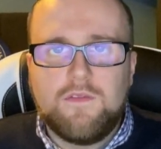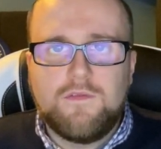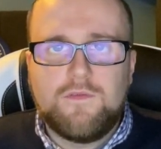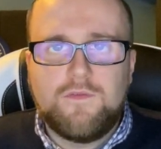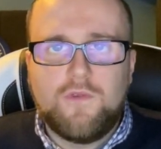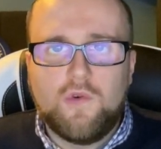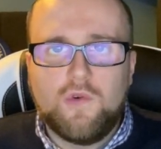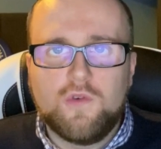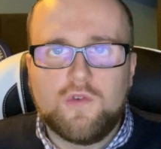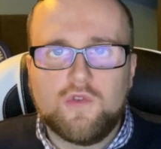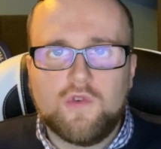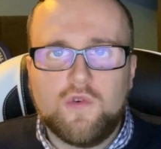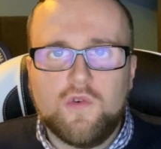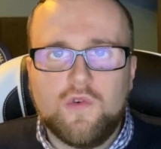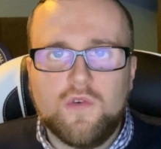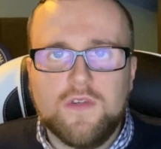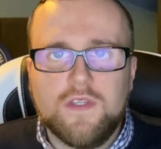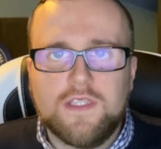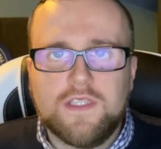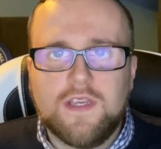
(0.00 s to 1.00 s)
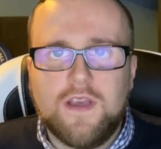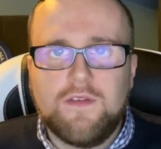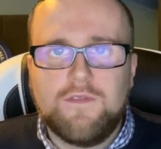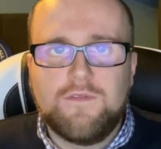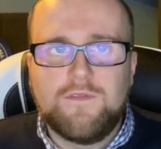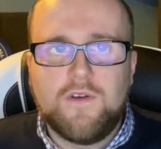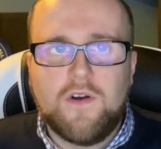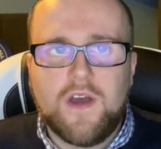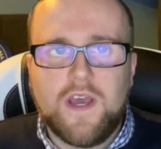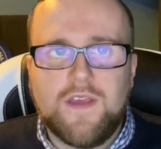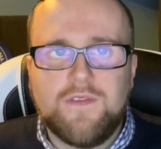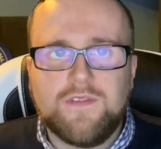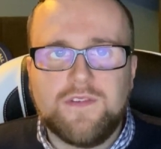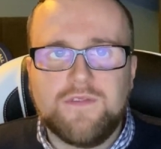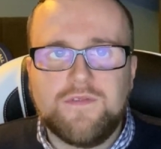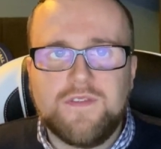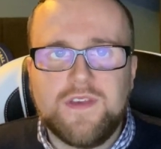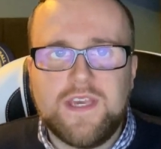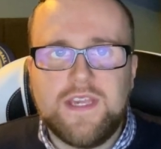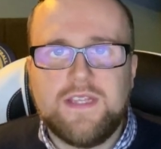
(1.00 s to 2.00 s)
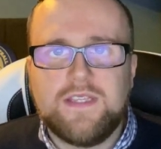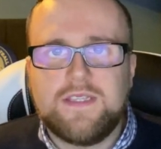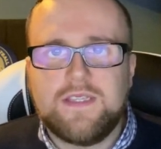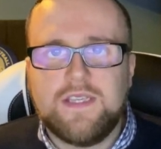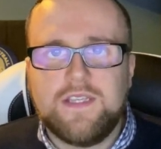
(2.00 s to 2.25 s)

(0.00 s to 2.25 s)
4 draws, 5 defeats.